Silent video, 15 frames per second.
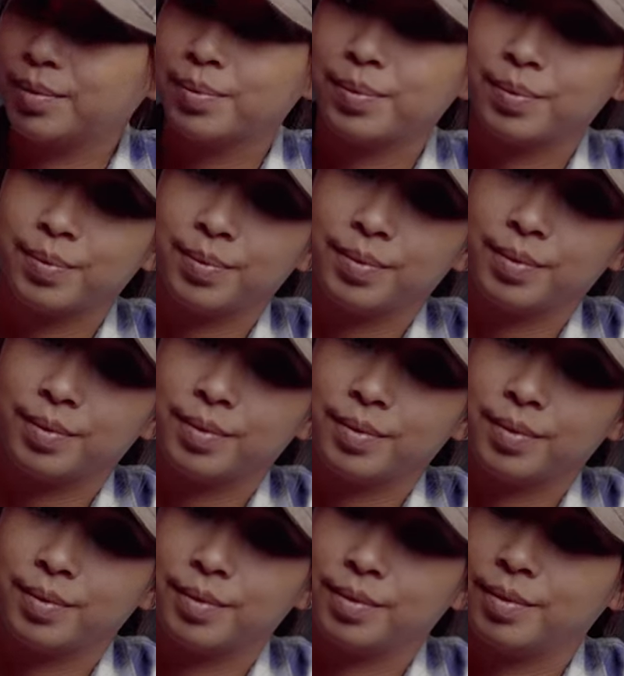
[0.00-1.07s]

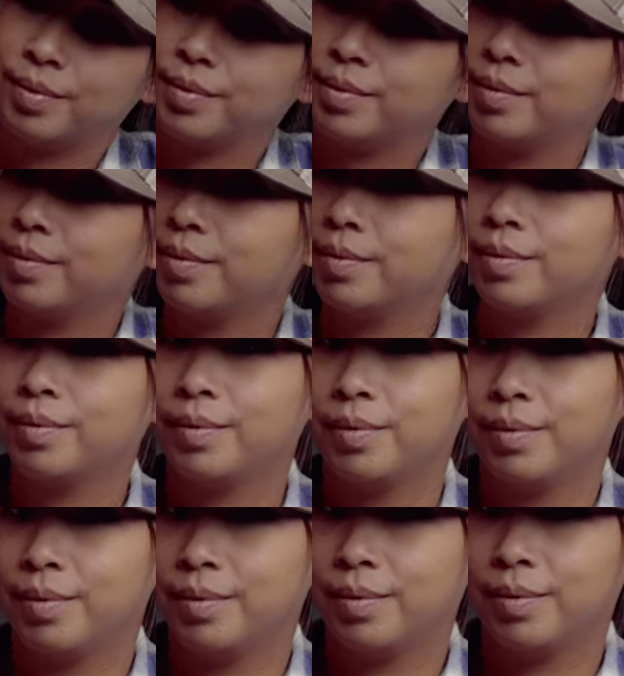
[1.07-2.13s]

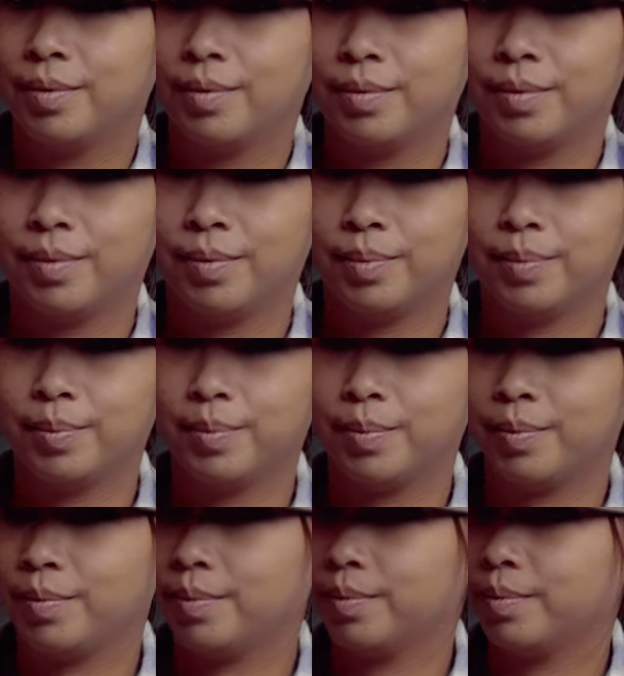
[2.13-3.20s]

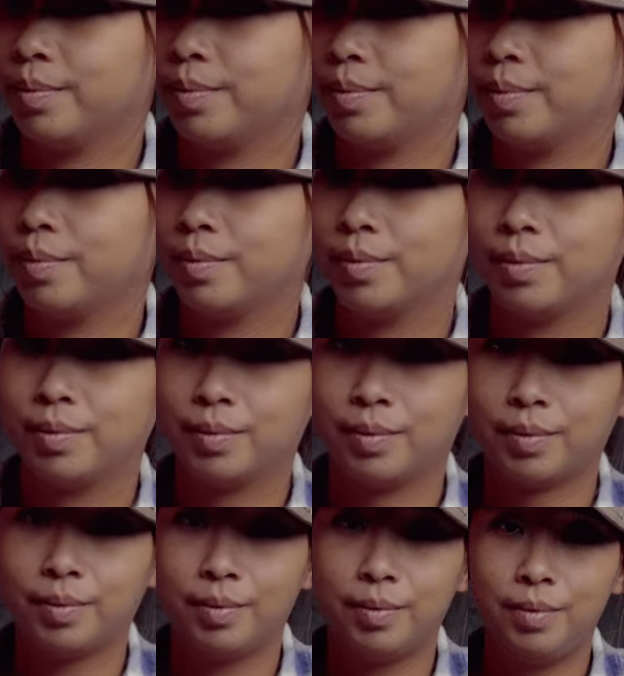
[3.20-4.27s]

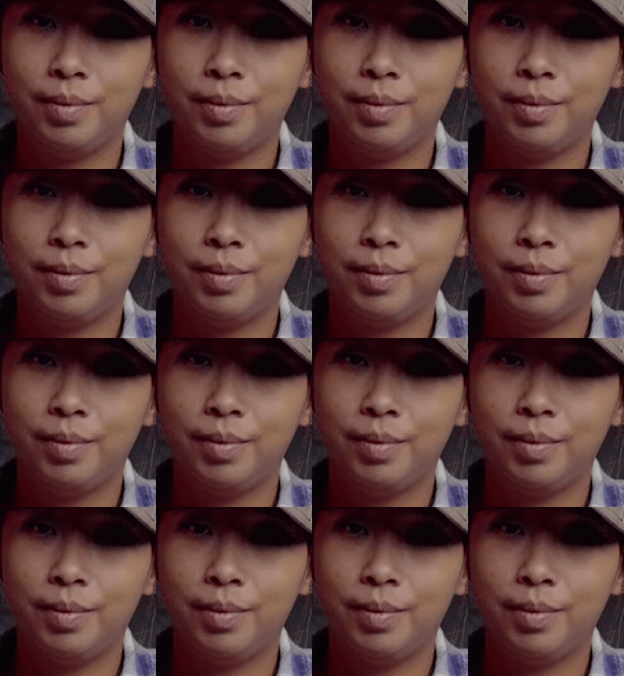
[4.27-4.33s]
No words are spoken by the person on screen.